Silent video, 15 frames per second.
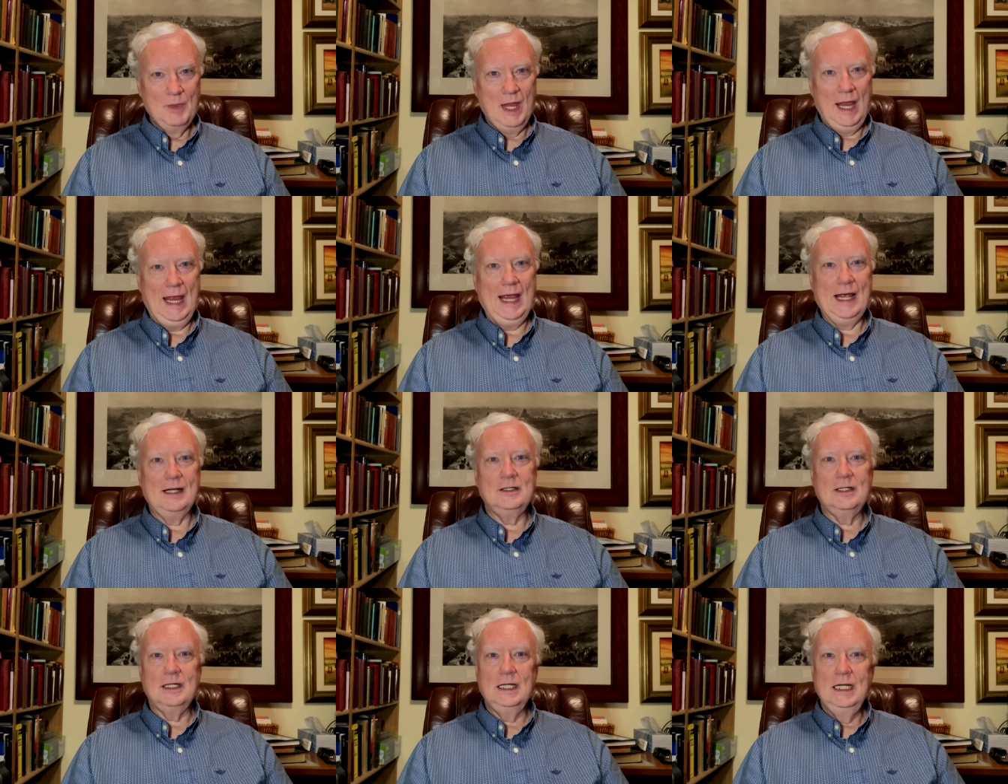
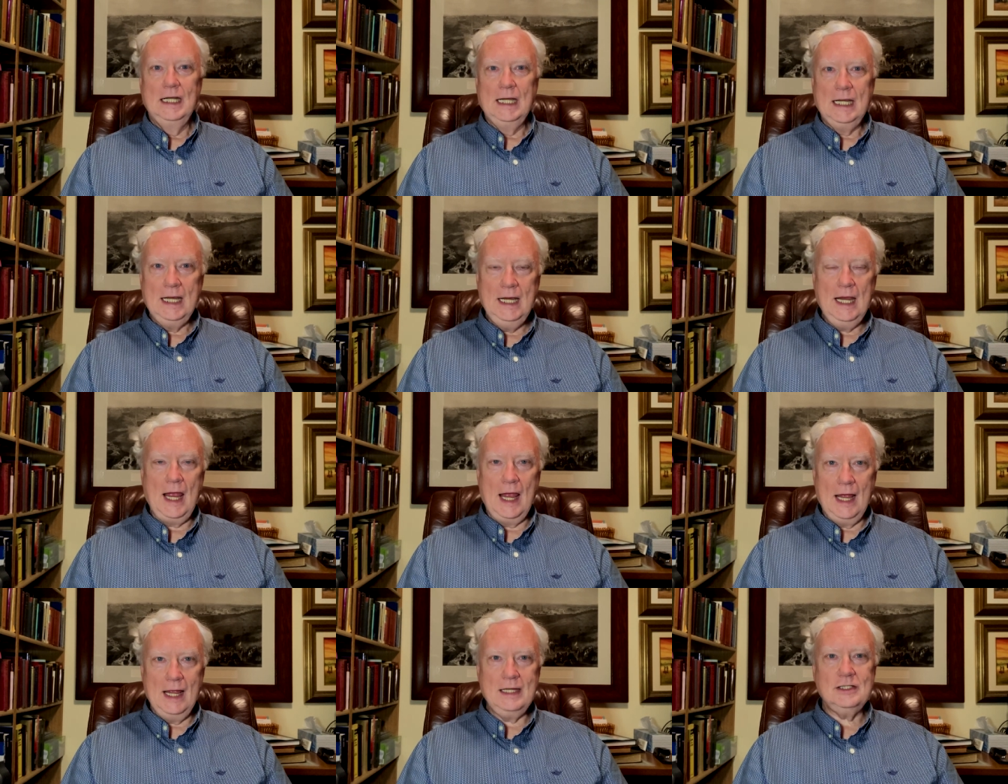And he
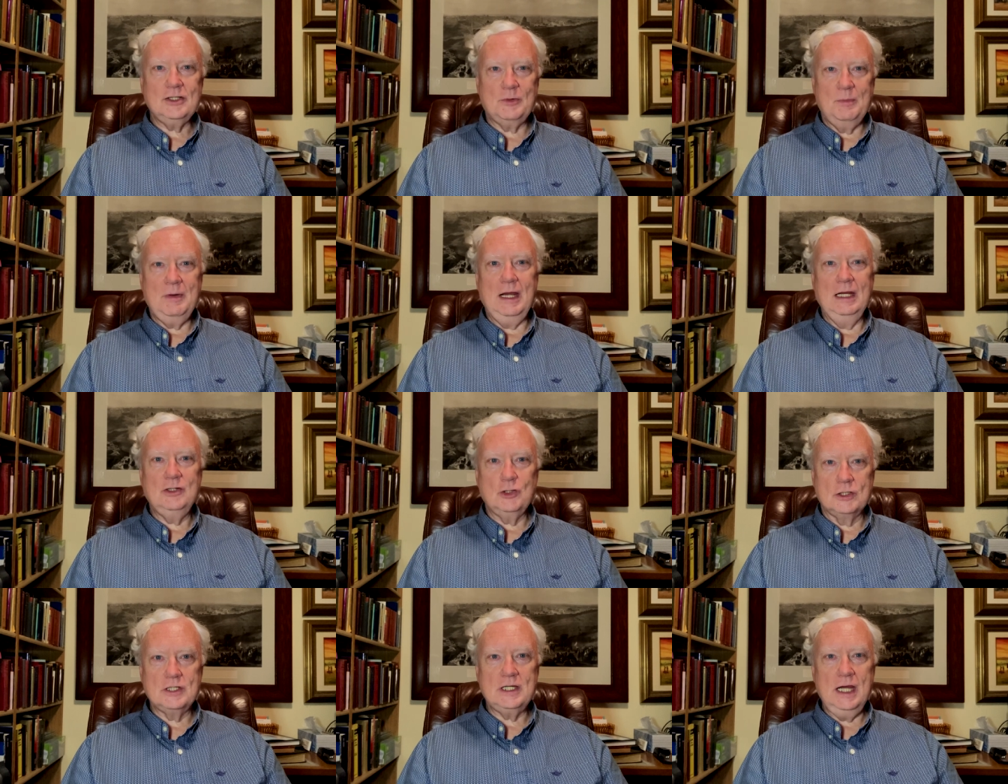asked me
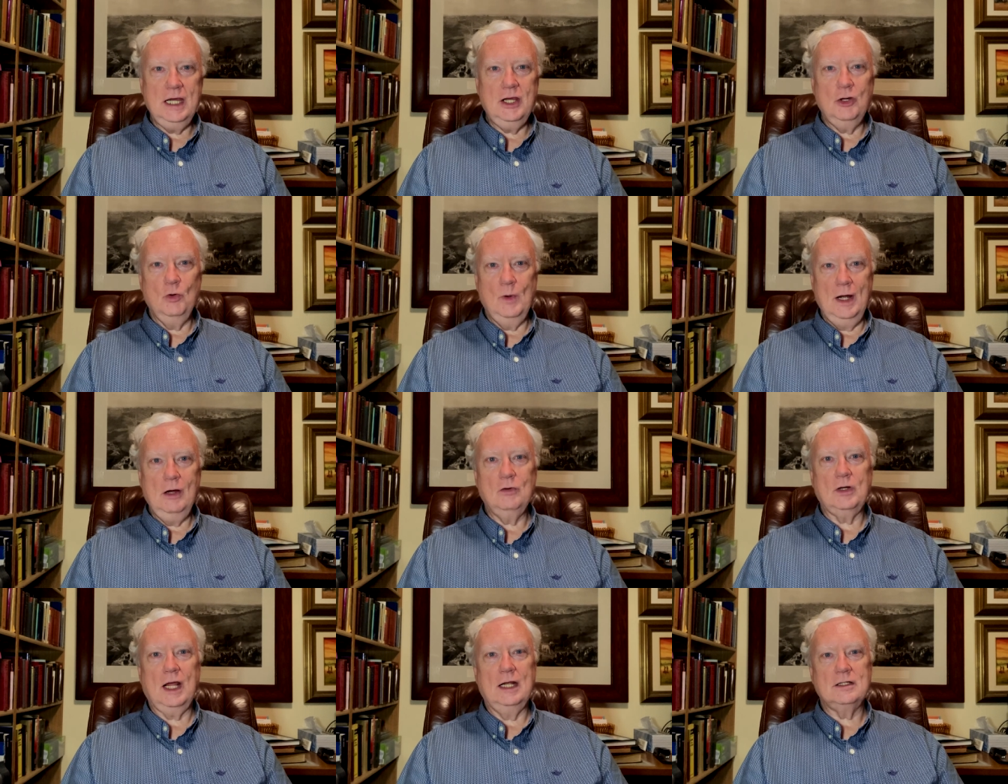to seek you
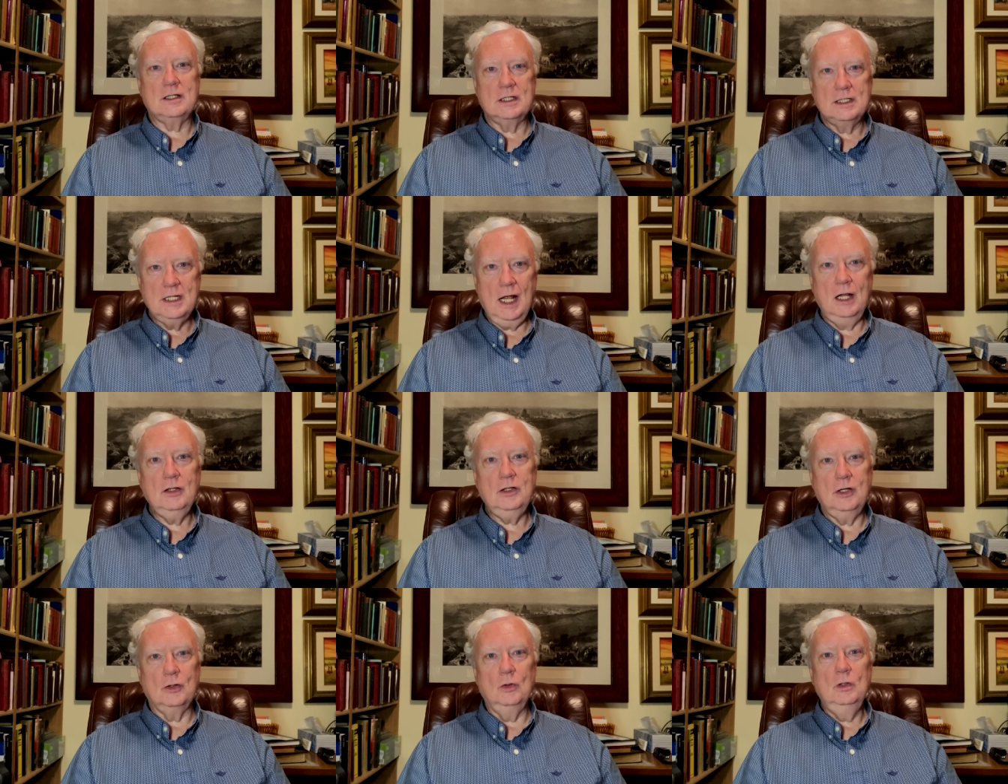out and to tell
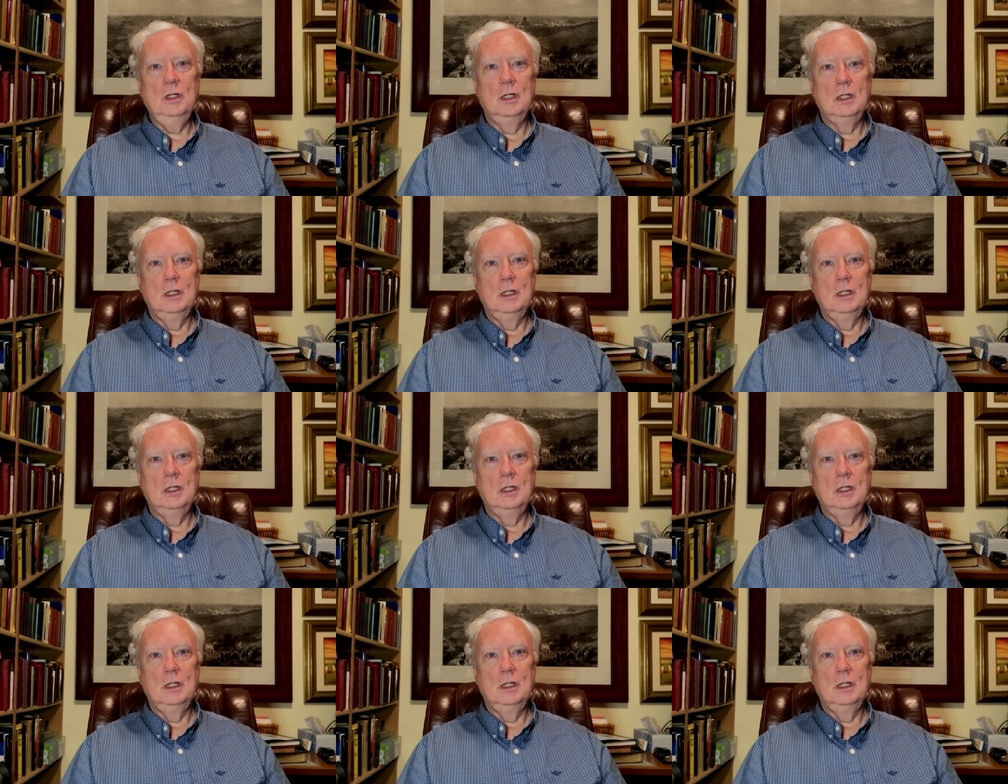you